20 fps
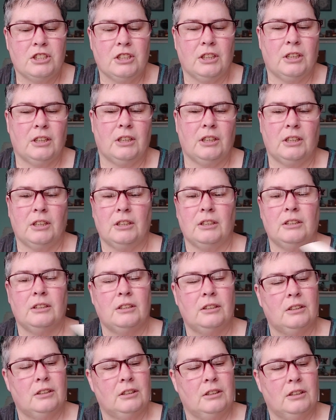Uh,
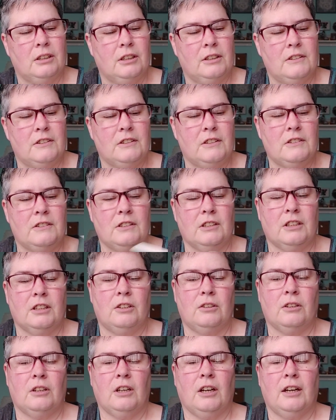it's just a
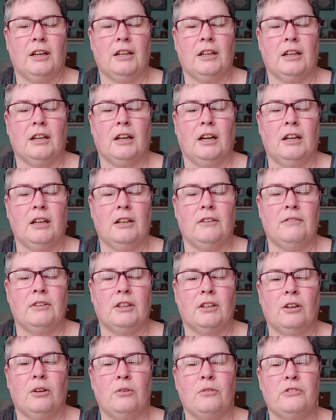cute kind of kind of a
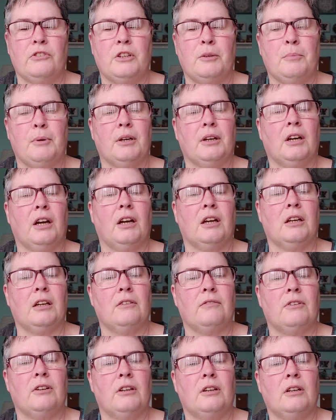cozy but kind
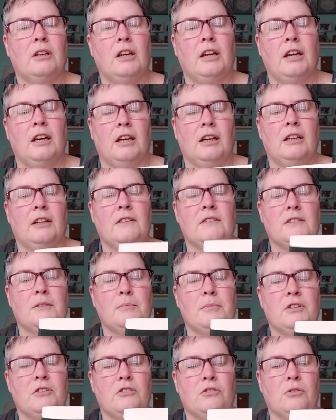of a it is a
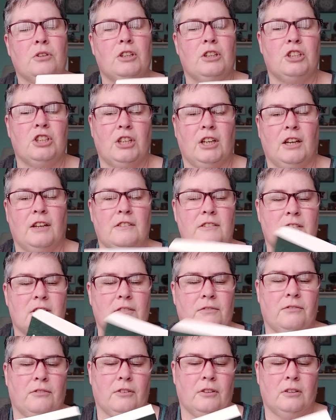mystery she has
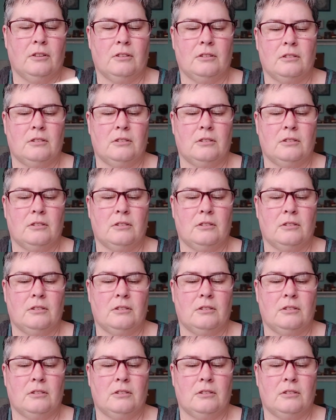different